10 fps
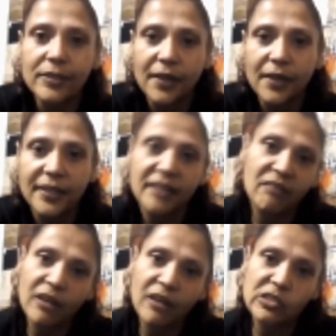yeah,
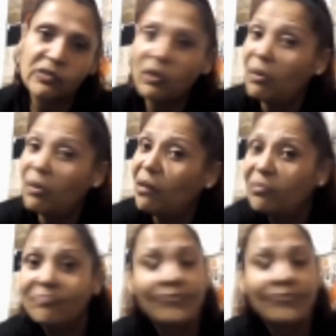I just thought, well,
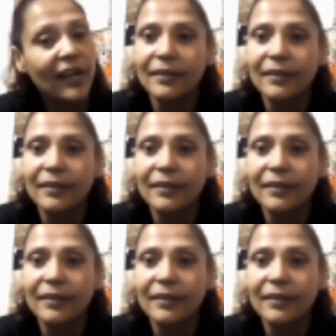fucking,